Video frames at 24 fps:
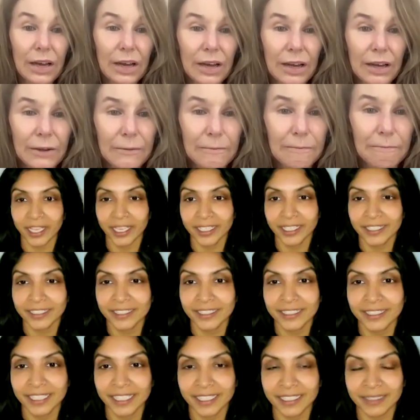in
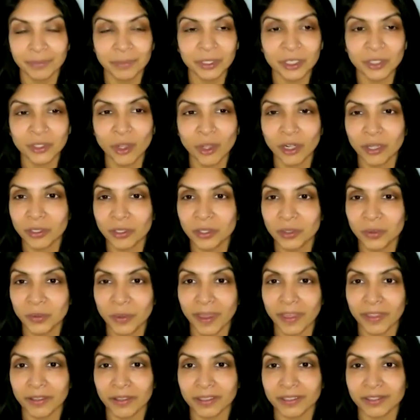Scotland, and but Scotland's
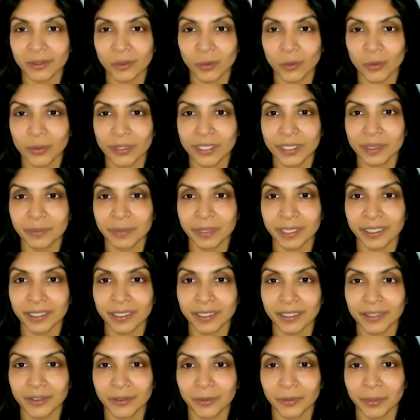weather has always been a
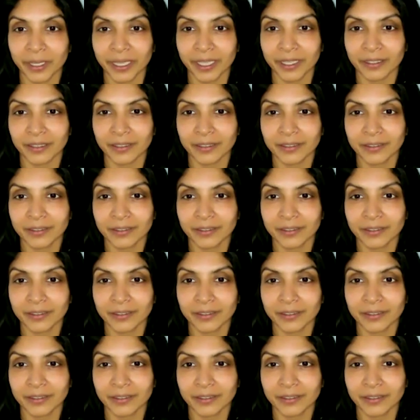little bit